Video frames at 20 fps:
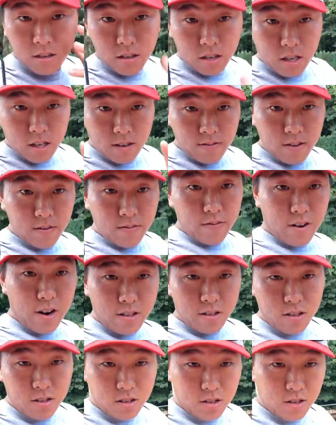Good evening,
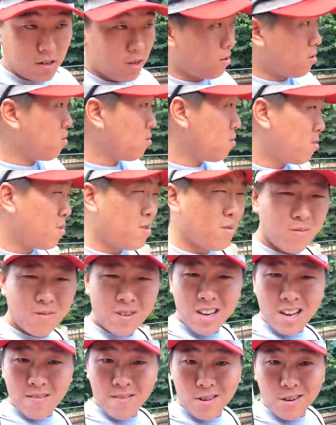friends, or
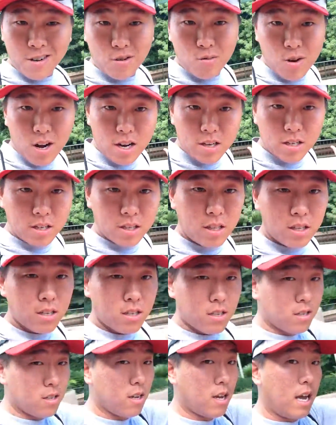whenever you're watching
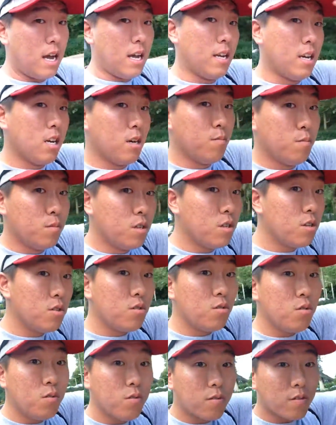this, I come to
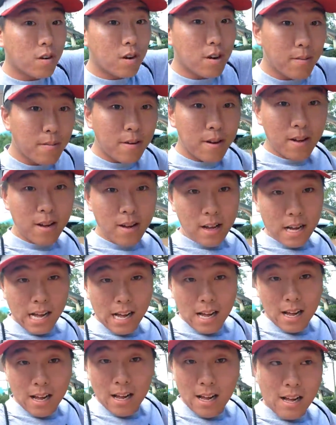you
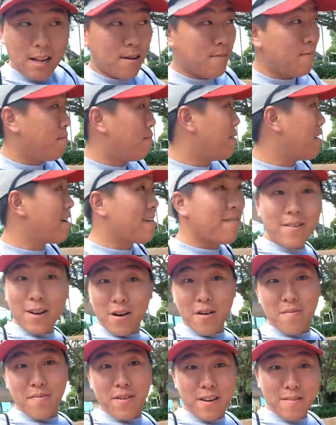from my
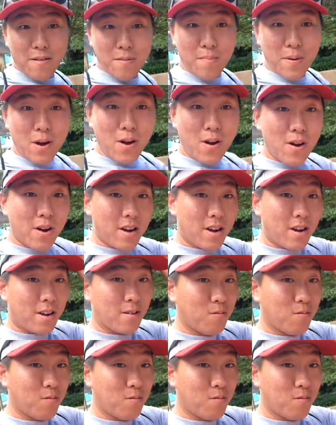very favorite park,